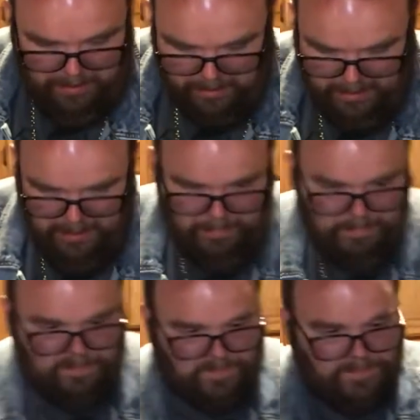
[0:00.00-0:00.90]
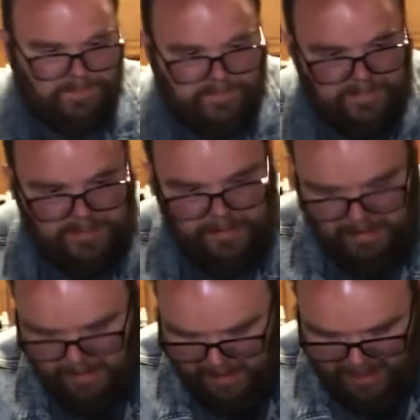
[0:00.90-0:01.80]
cooking.
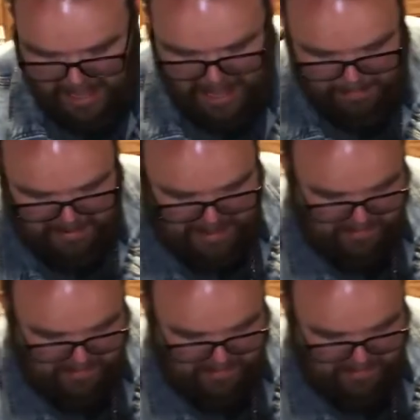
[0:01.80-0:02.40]
I happen to have a